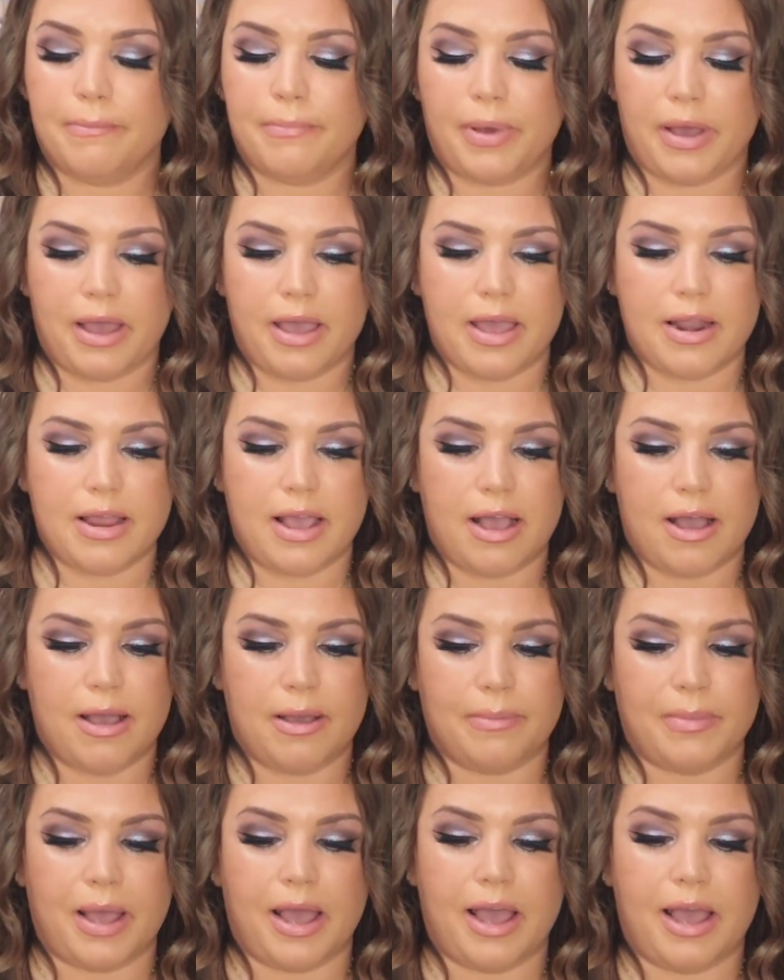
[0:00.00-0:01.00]
but
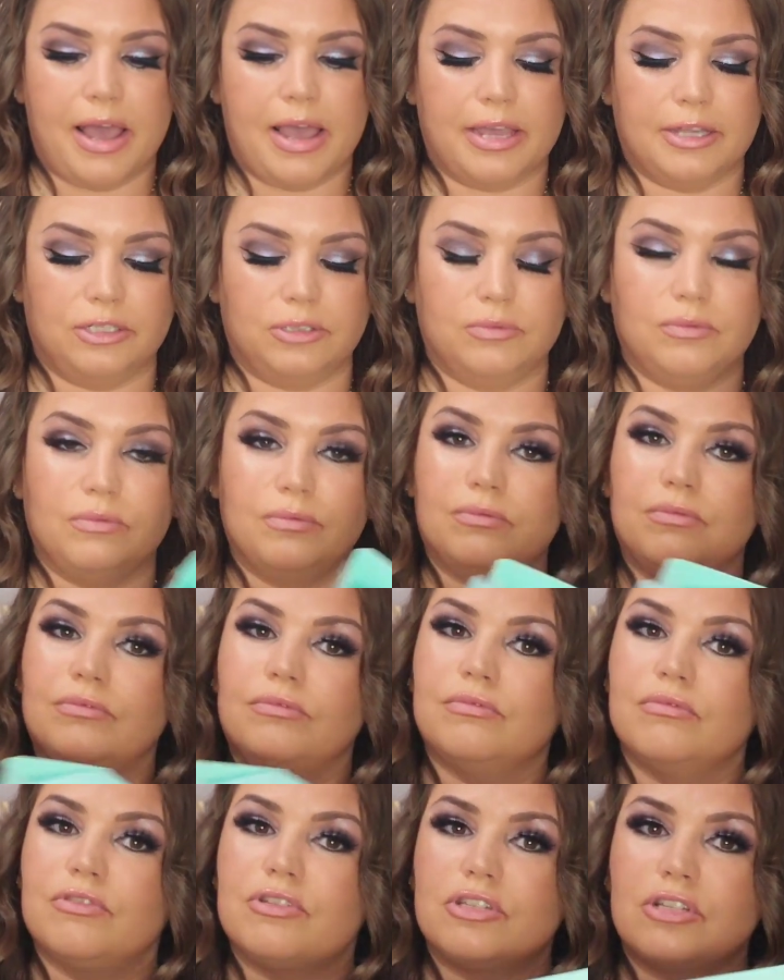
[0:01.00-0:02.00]
I
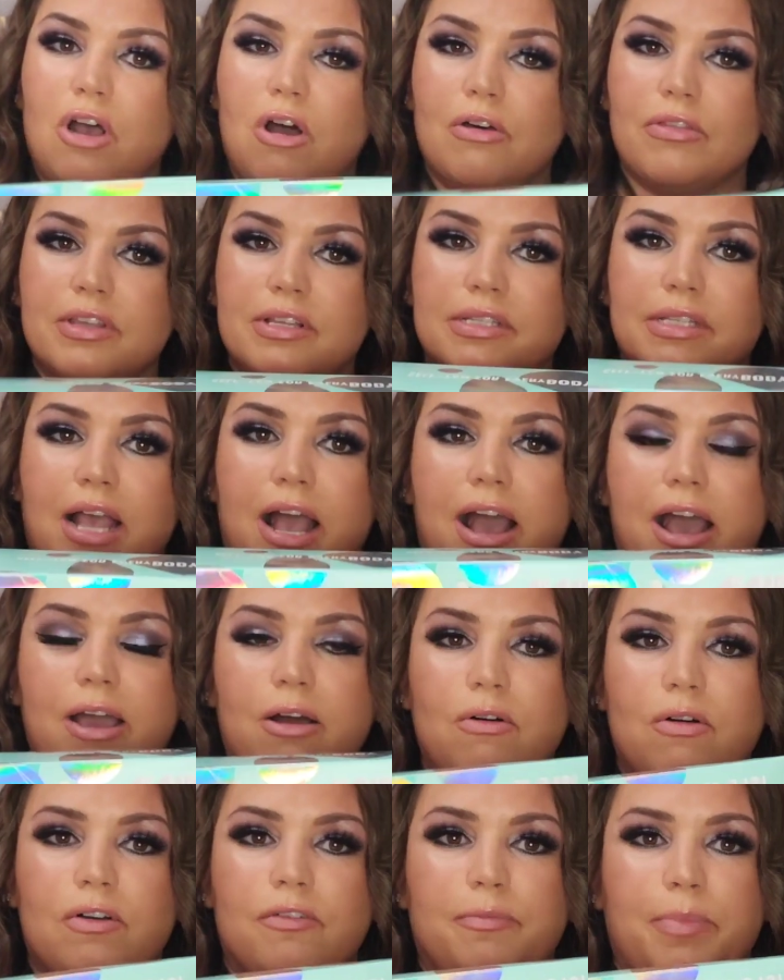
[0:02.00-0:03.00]
saw this
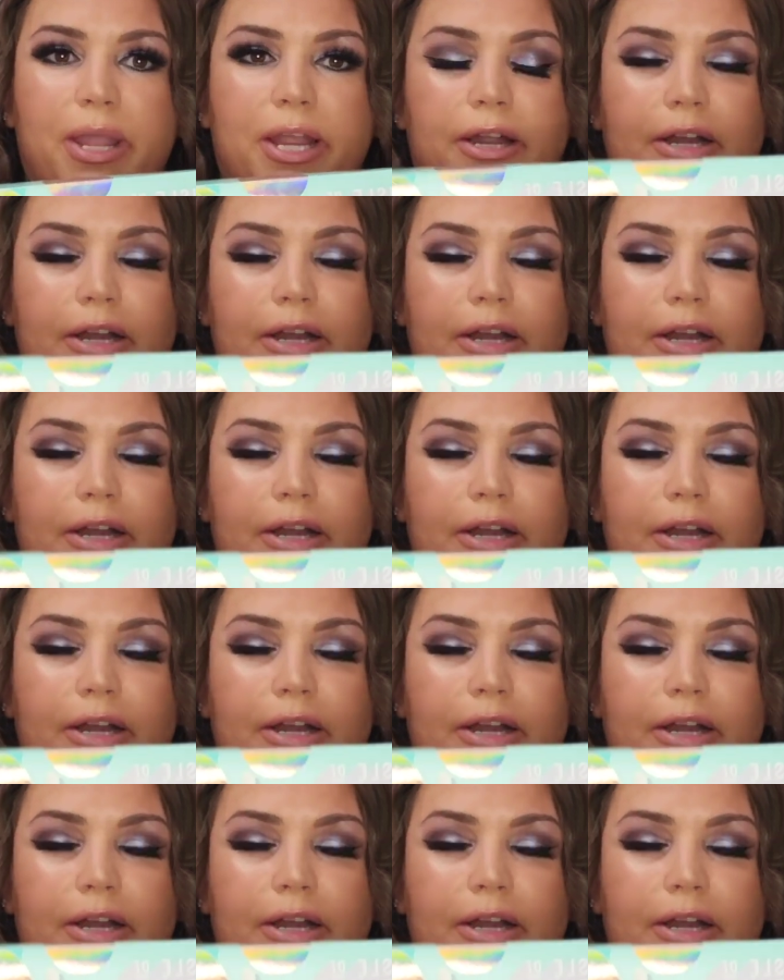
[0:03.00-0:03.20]
Isle of